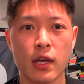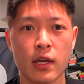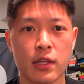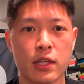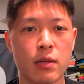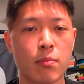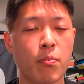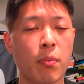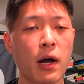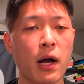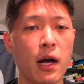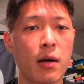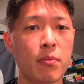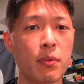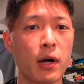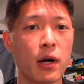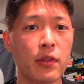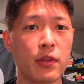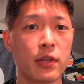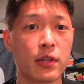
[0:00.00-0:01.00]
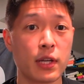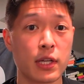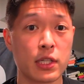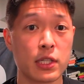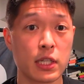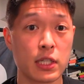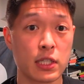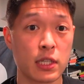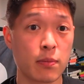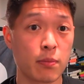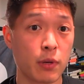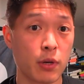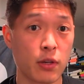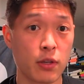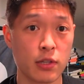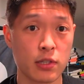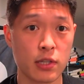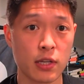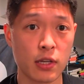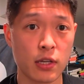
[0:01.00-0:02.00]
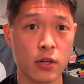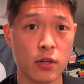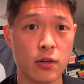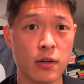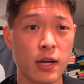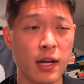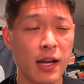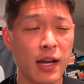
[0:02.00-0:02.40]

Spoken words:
the pop on the Nightshades compared to the Psycho.